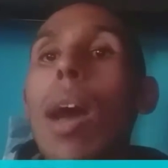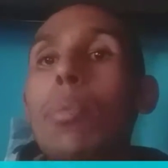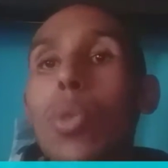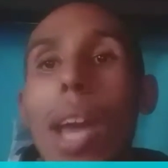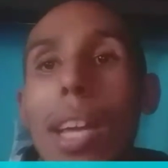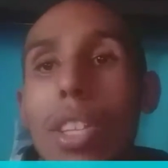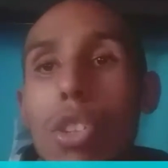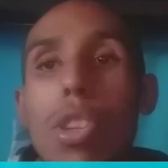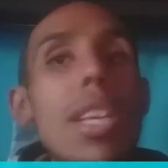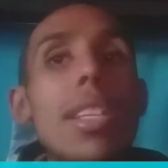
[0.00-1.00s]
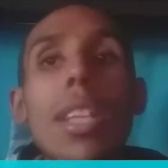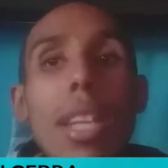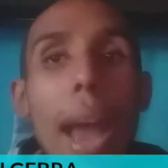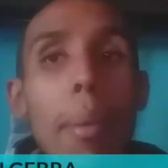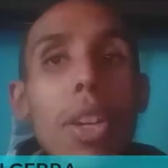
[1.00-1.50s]
up to x3 is the
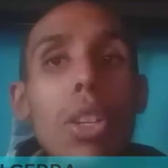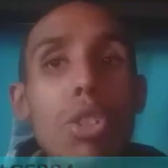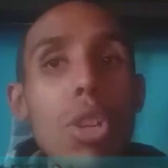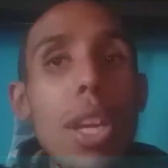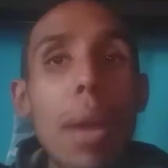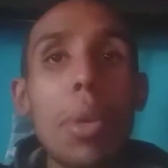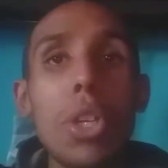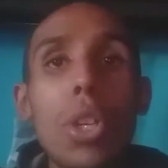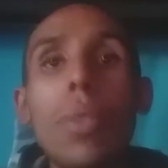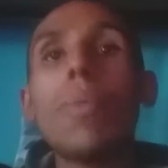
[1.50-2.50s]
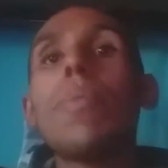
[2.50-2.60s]
three dimension,